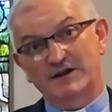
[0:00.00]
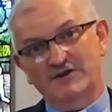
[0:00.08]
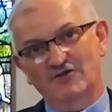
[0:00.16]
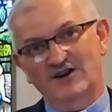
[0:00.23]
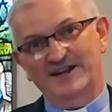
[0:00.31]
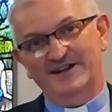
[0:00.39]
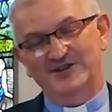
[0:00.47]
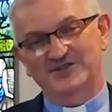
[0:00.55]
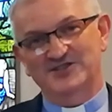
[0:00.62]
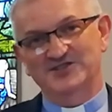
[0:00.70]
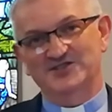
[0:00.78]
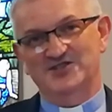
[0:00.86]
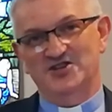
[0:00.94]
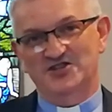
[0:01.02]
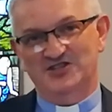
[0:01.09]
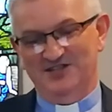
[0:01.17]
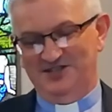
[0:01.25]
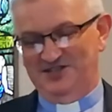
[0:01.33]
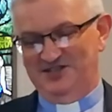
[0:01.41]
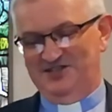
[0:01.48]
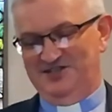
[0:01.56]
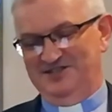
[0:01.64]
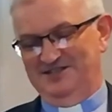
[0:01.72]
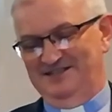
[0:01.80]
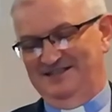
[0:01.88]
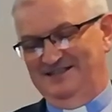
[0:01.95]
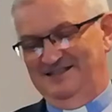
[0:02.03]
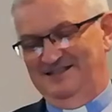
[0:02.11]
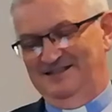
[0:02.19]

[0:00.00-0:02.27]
if we cry out to Jesus,